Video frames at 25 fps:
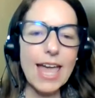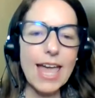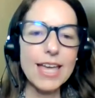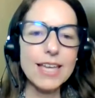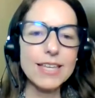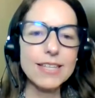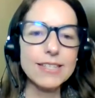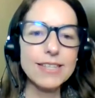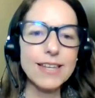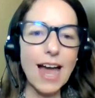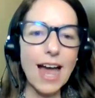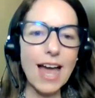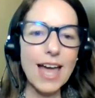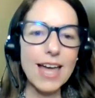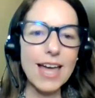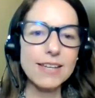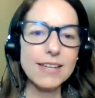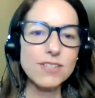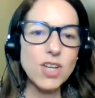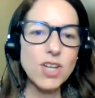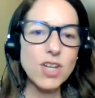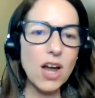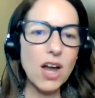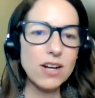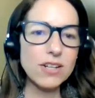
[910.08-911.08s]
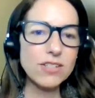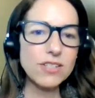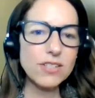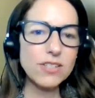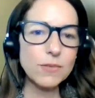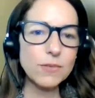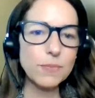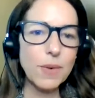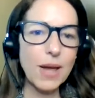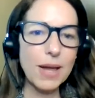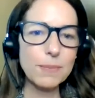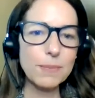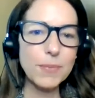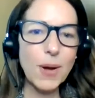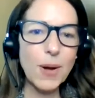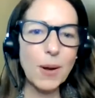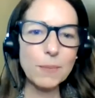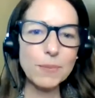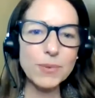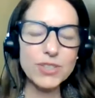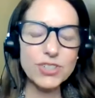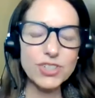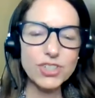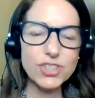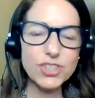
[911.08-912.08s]
And I talked to my
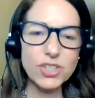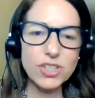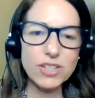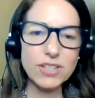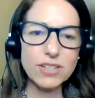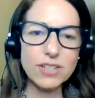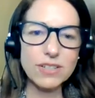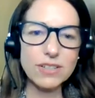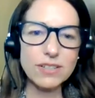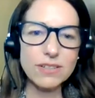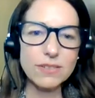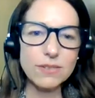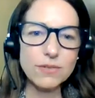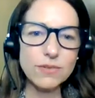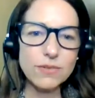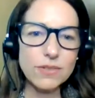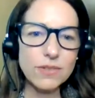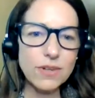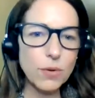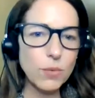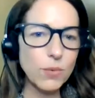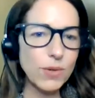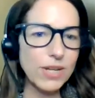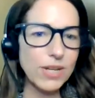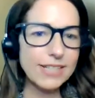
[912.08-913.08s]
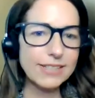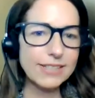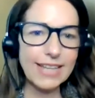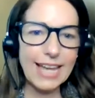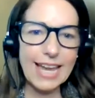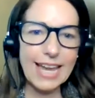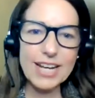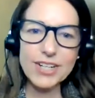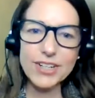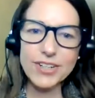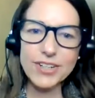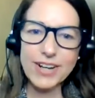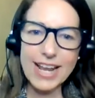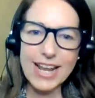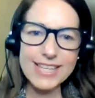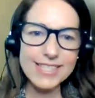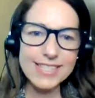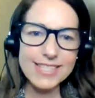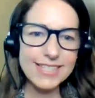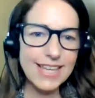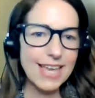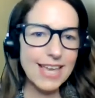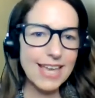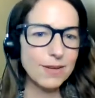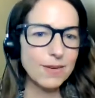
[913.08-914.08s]
publisher a week later and I
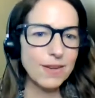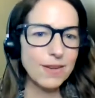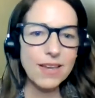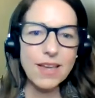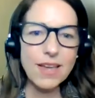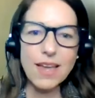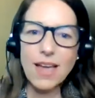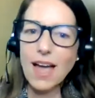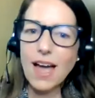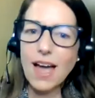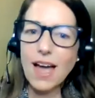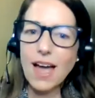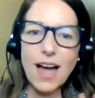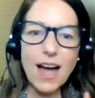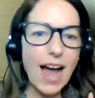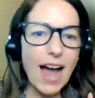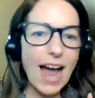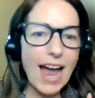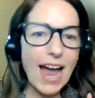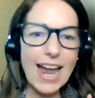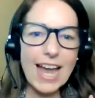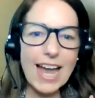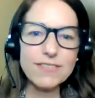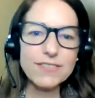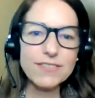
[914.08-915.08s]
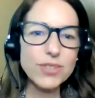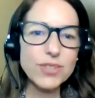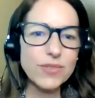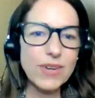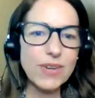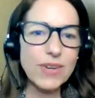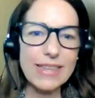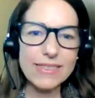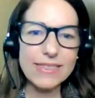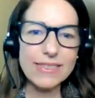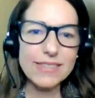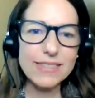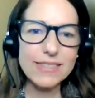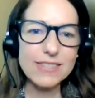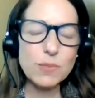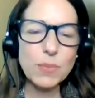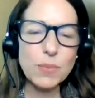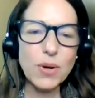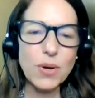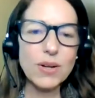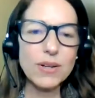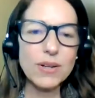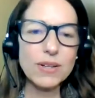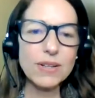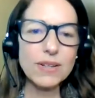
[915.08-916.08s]
said, I have to write this
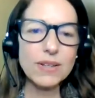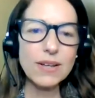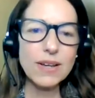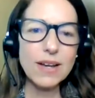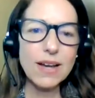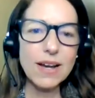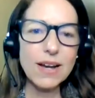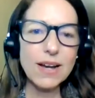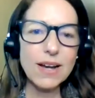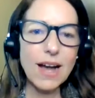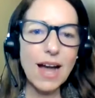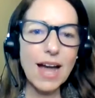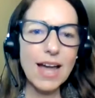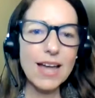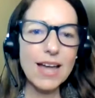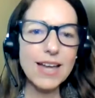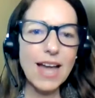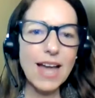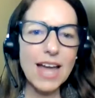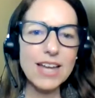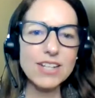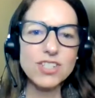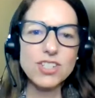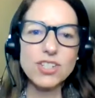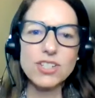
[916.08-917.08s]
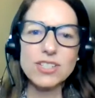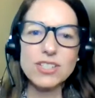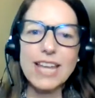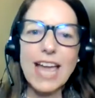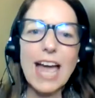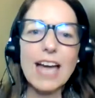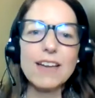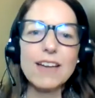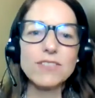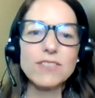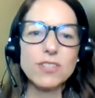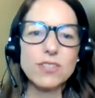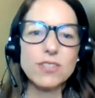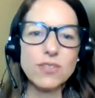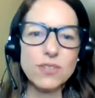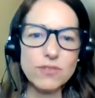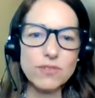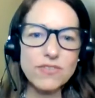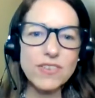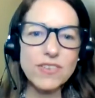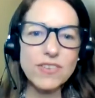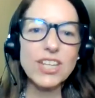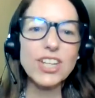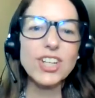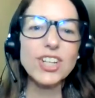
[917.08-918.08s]
book. I just have
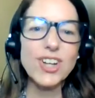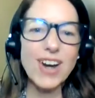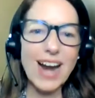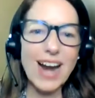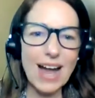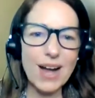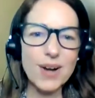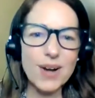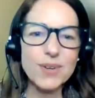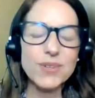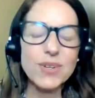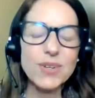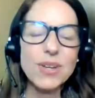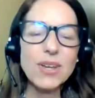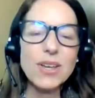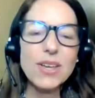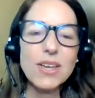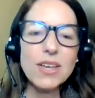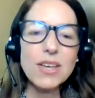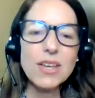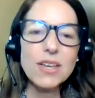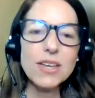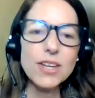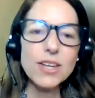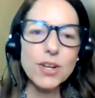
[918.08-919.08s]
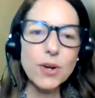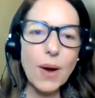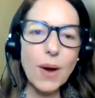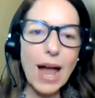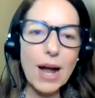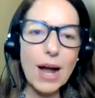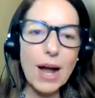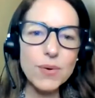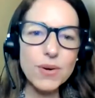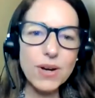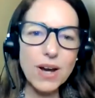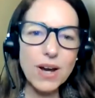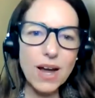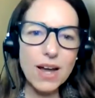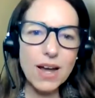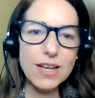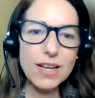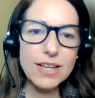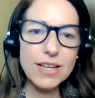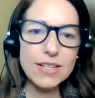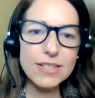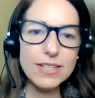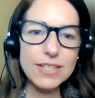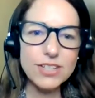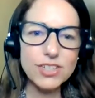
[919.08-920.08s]
to figure out, you know, how
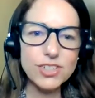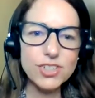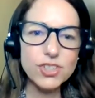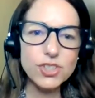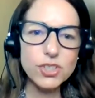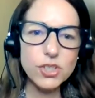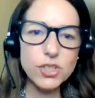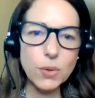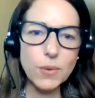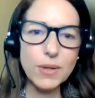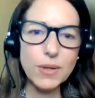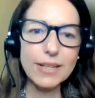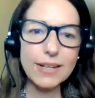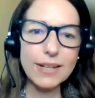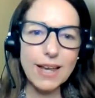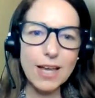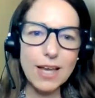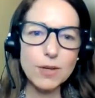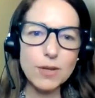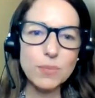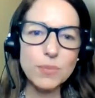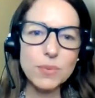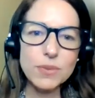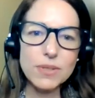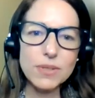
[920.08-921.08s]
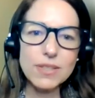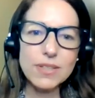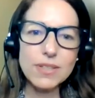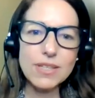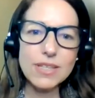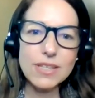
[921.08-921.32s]
God is showing up